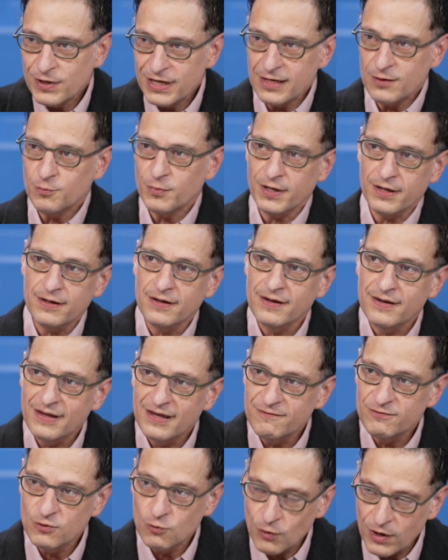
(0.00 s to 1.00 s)
Winnipeg,
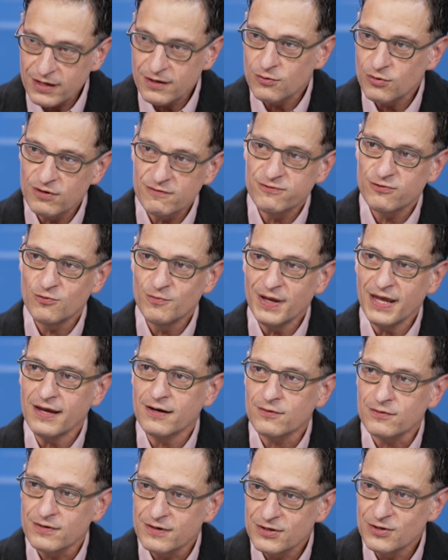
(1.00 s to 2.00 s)
if you want to run for
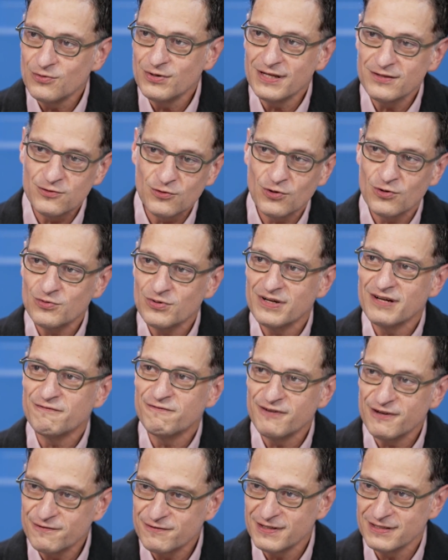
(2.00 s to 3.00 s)
mayor, you need
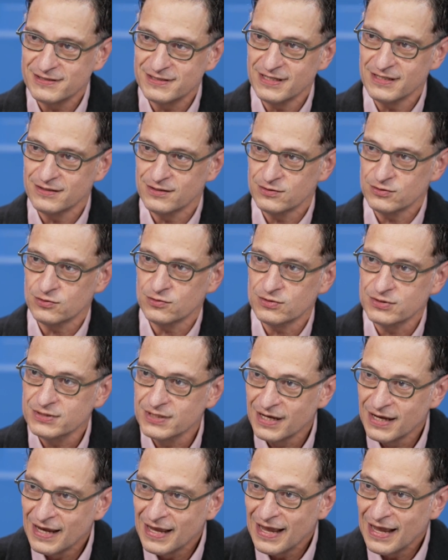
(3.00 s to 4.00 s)
250 signatures.